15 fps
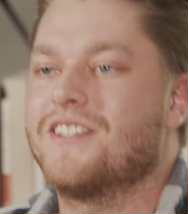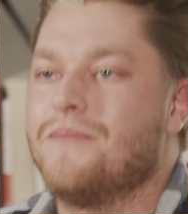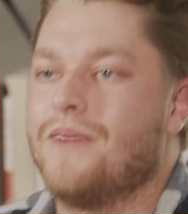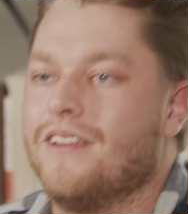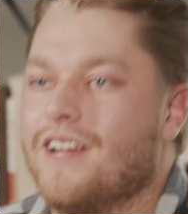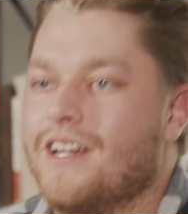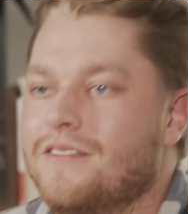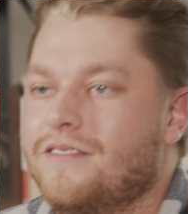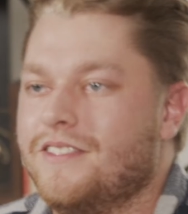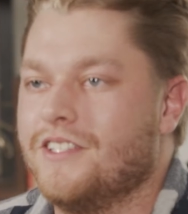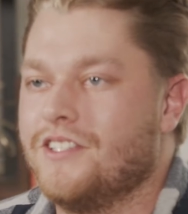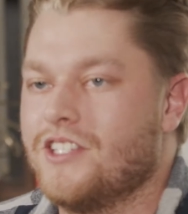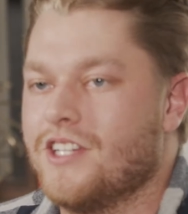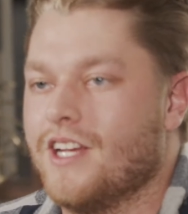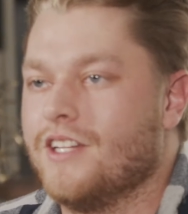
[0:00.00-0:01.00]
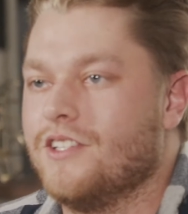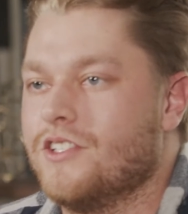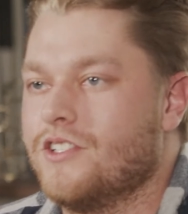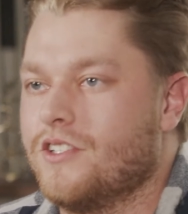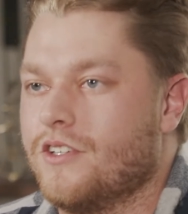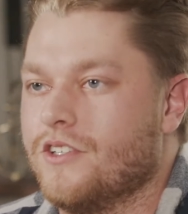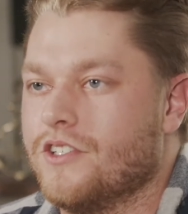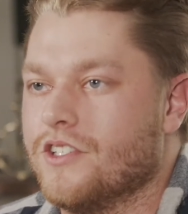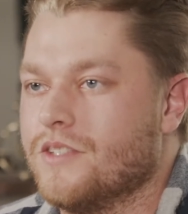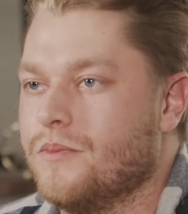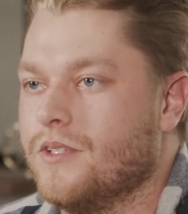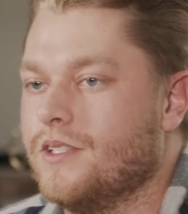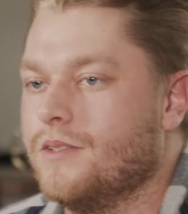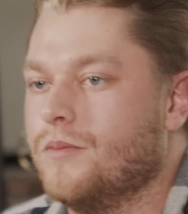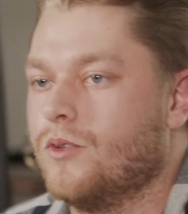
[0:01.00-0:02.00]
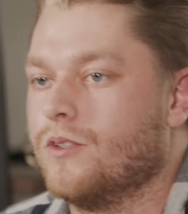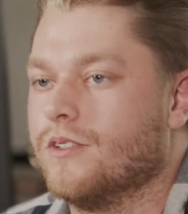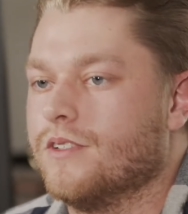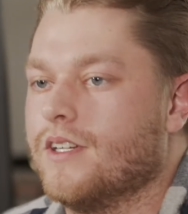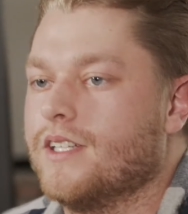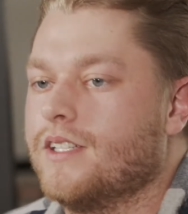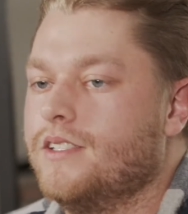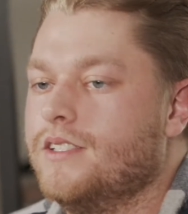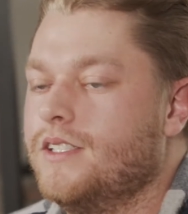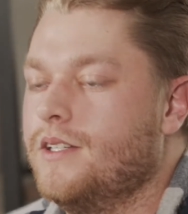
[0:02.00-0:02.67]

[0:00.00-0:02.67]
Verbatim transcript: in my life that changed are just being more like